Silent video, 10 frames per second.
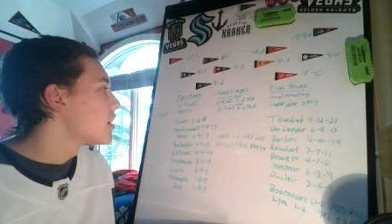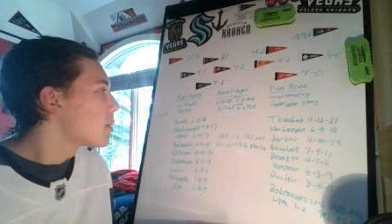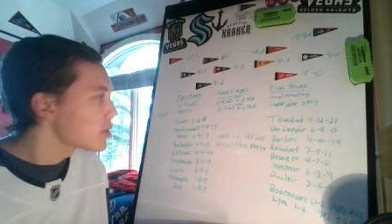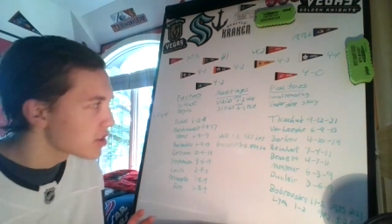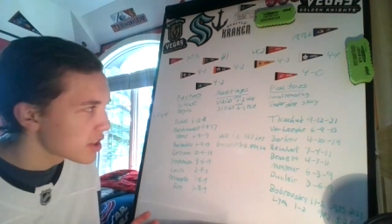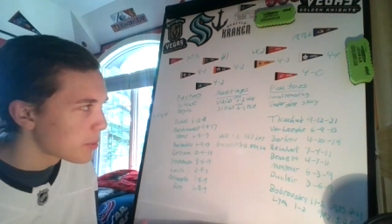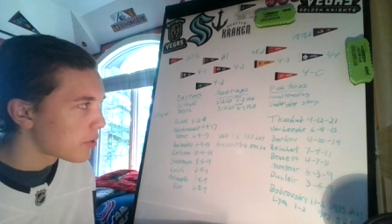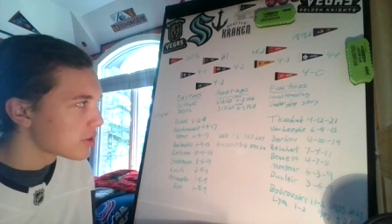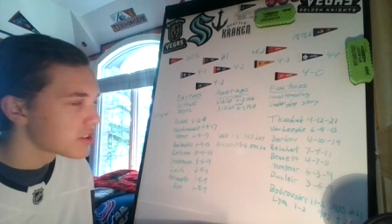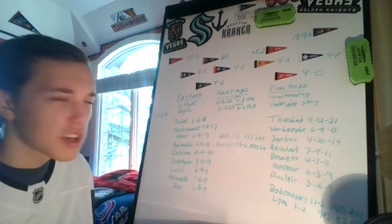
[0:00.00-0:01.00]
Let's look at
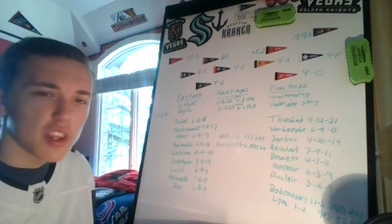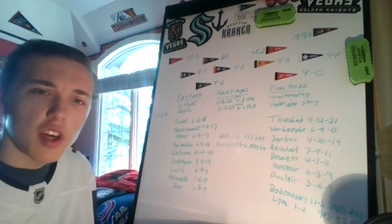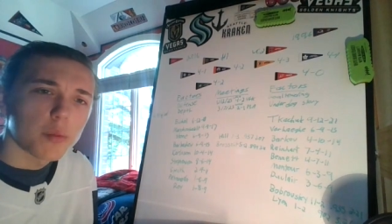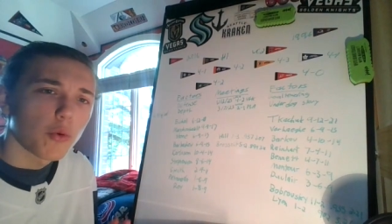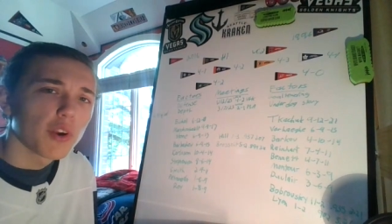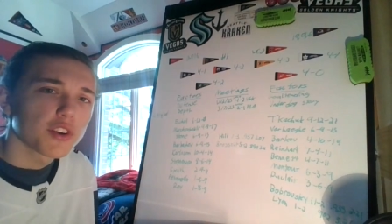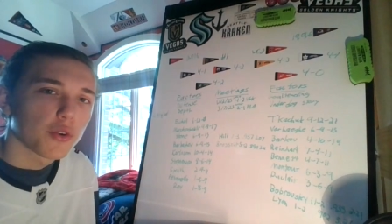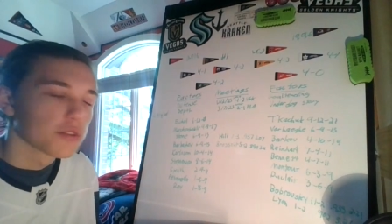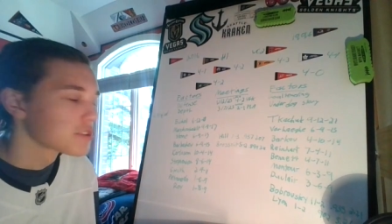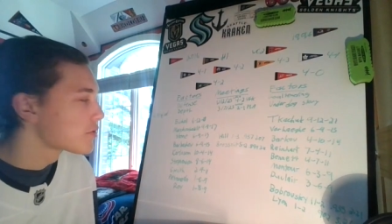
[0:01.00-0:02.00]
the point
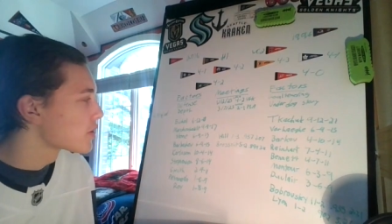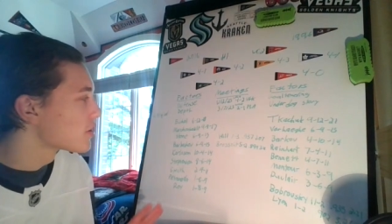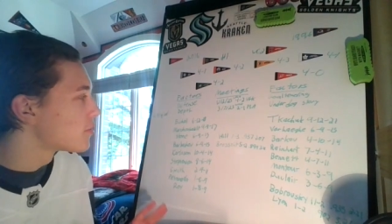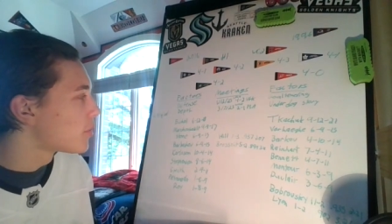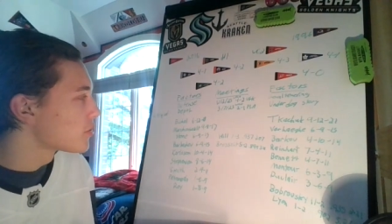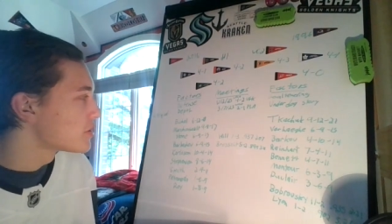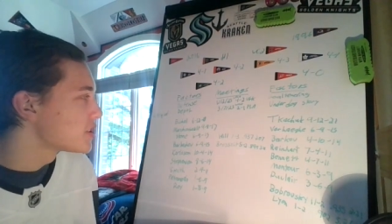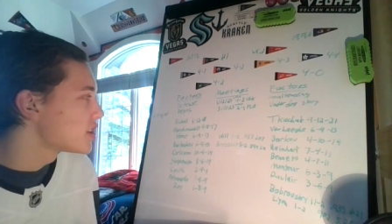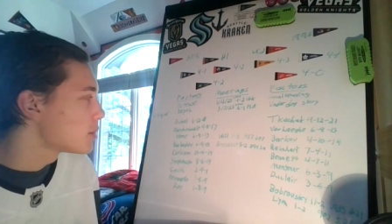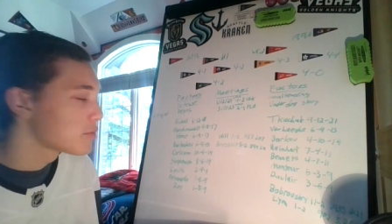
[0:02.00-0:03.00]
totals for both of
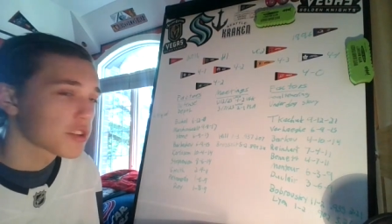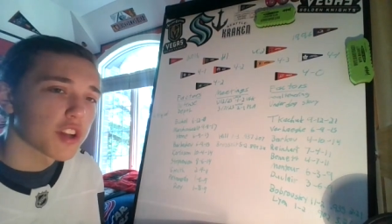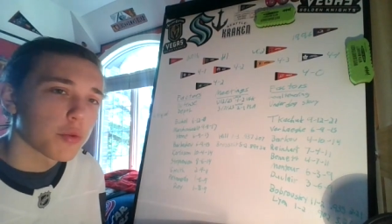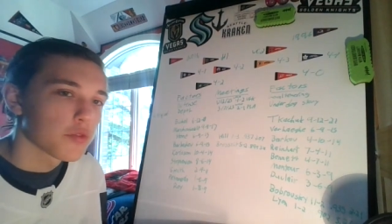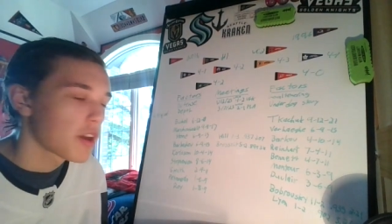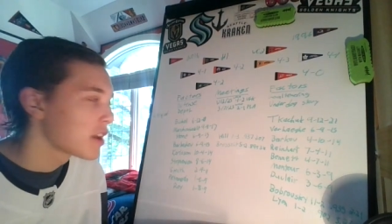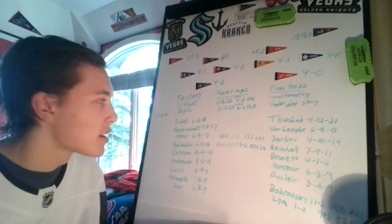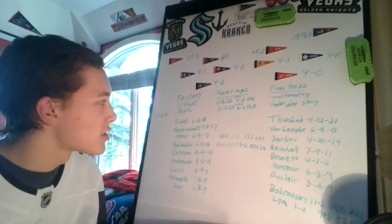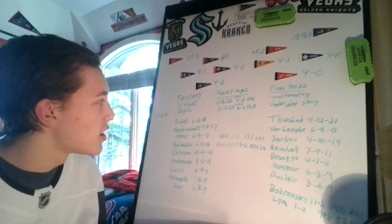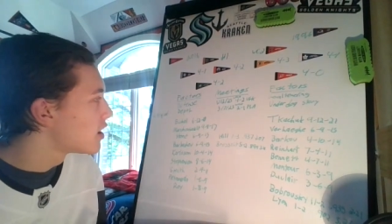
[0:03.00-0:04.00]
these teams. We'll start with
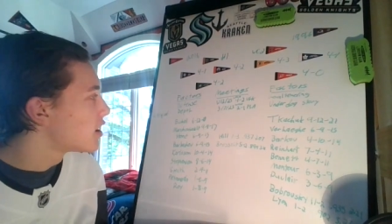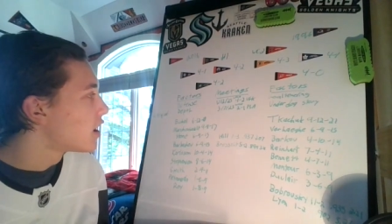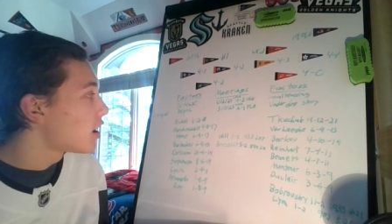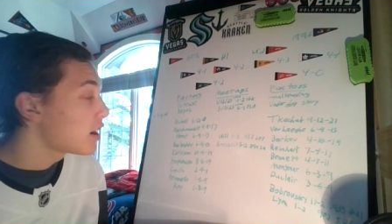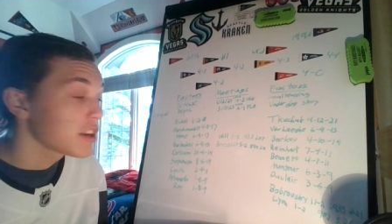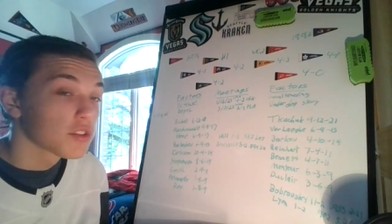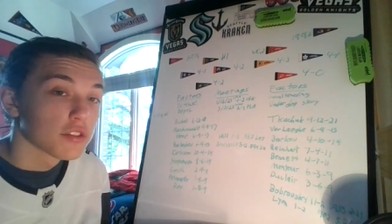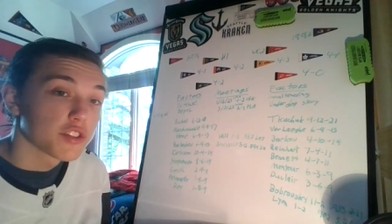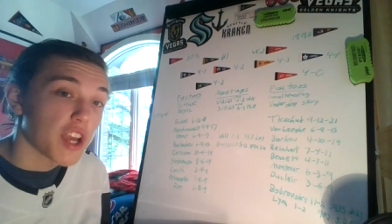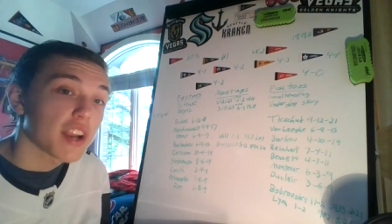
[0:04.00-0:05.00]
Vegas.
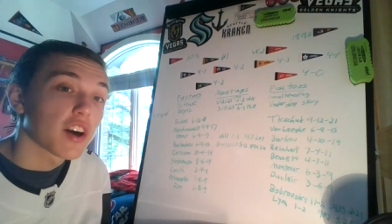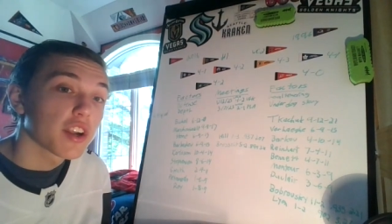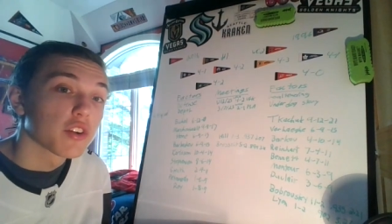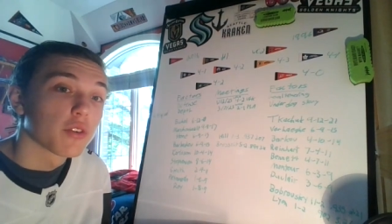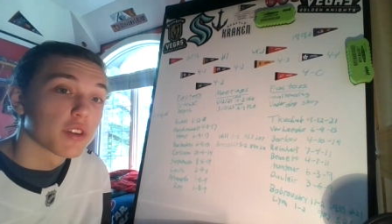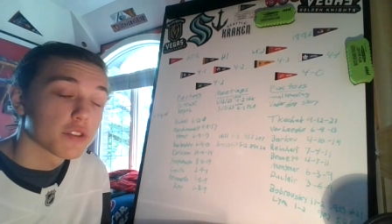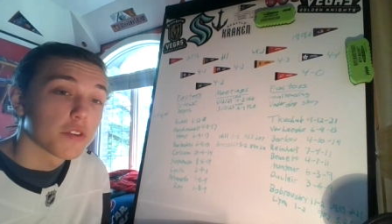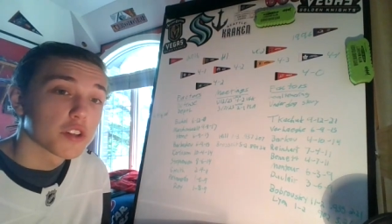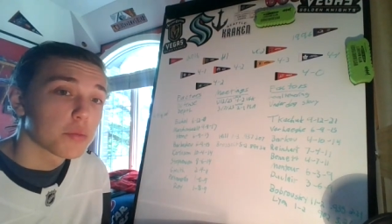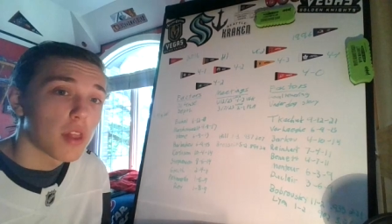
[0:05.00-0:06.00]
Jack Eichel in his
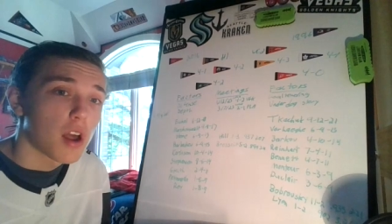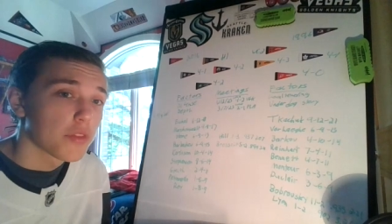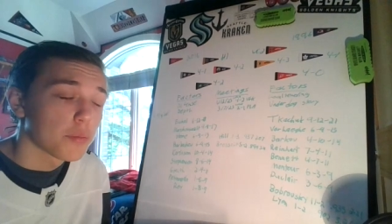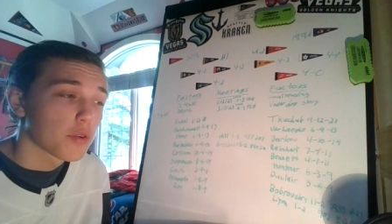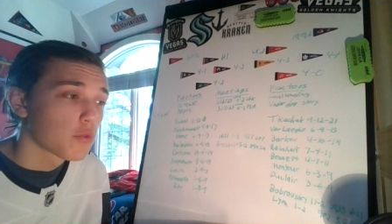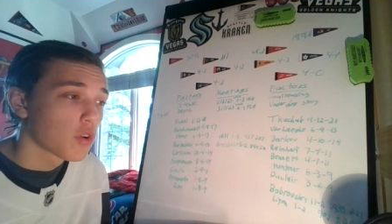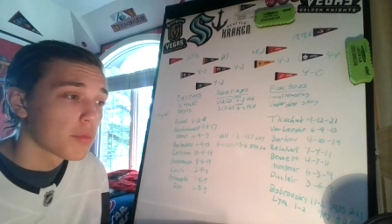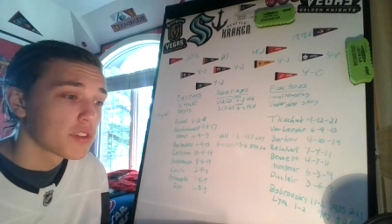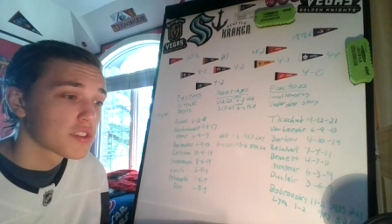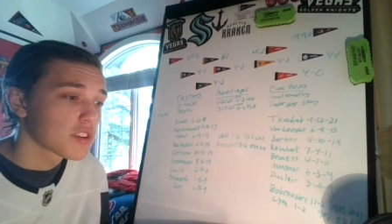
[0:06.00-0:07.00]
first playoff
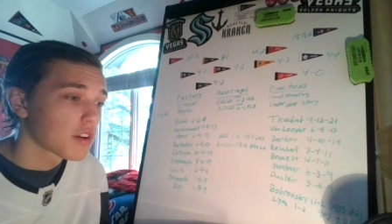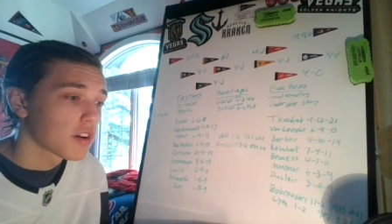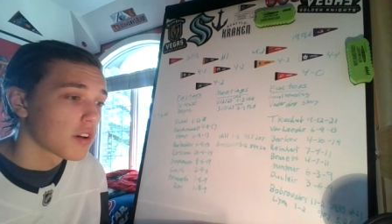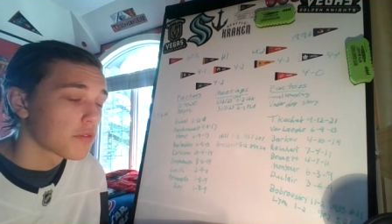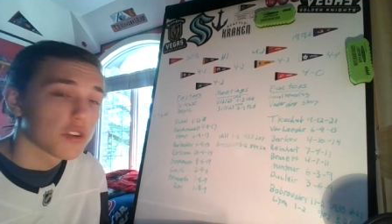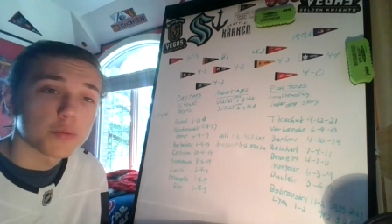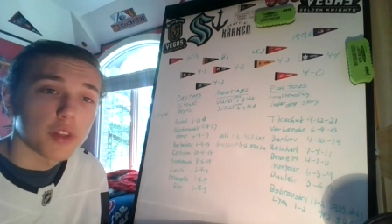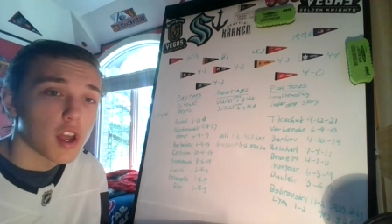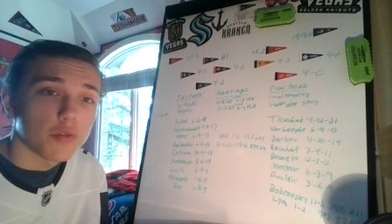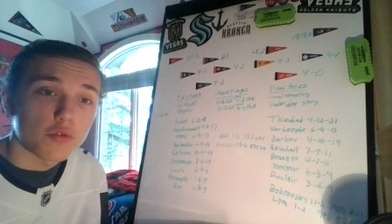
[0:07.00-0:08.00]
performance, first
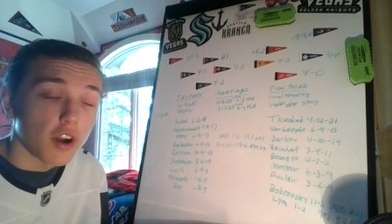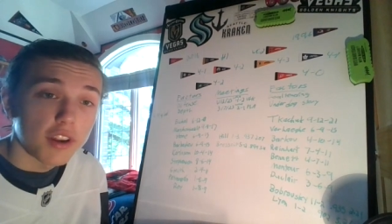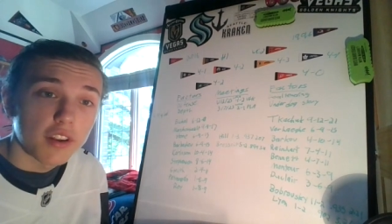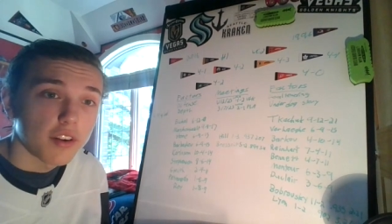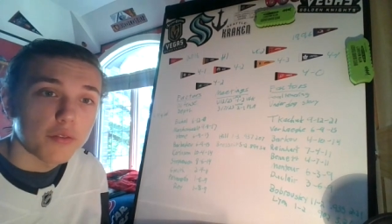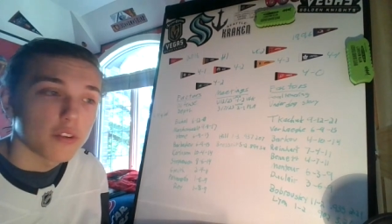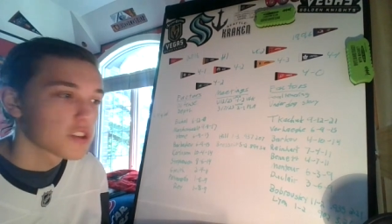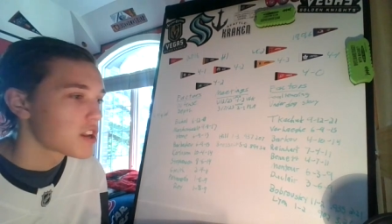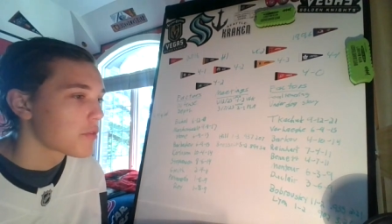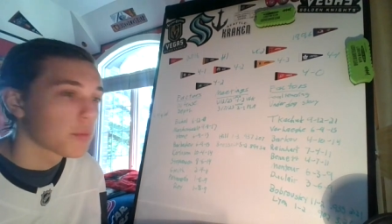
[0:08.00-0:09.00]
playoff run,
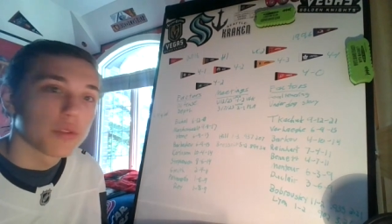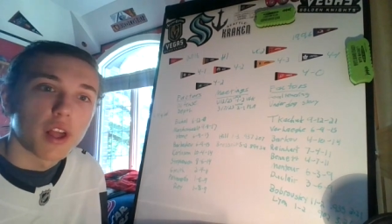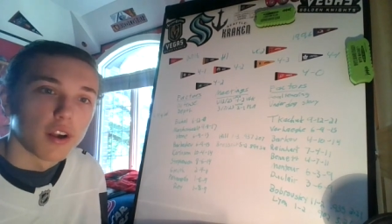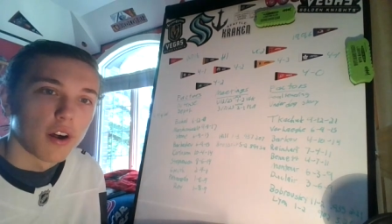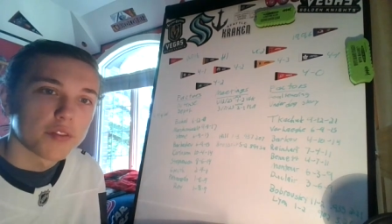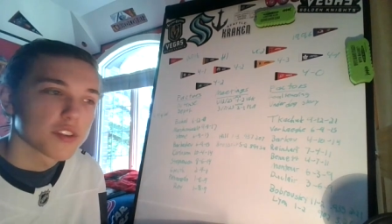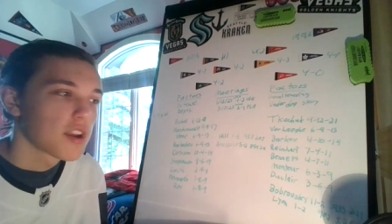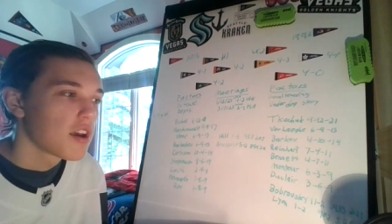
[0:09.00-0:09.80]
first ever playoffs,